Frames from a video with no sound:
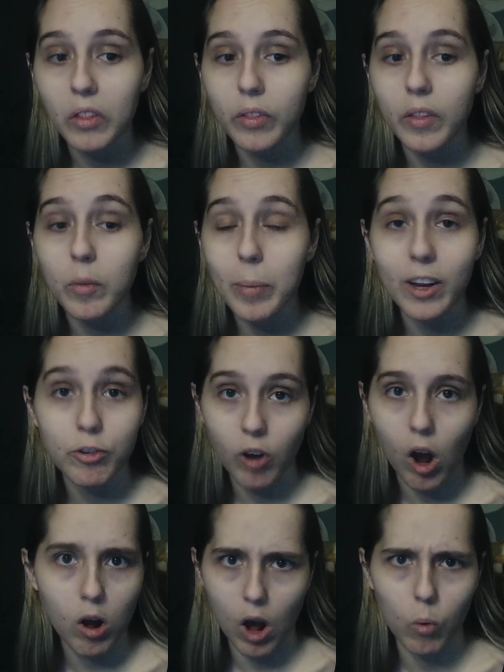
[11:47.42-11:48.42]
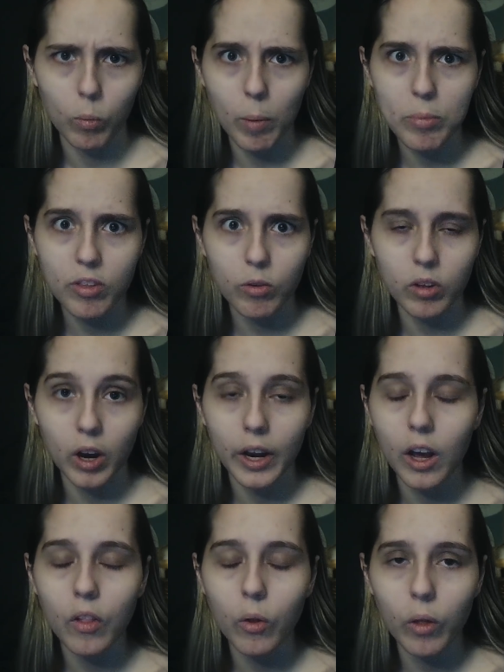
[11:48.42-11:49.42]
than the I'm so
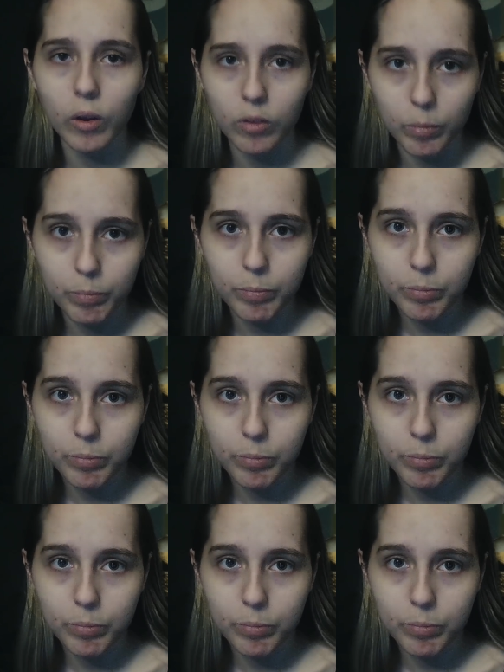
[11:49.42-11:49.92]
sorry. Other than the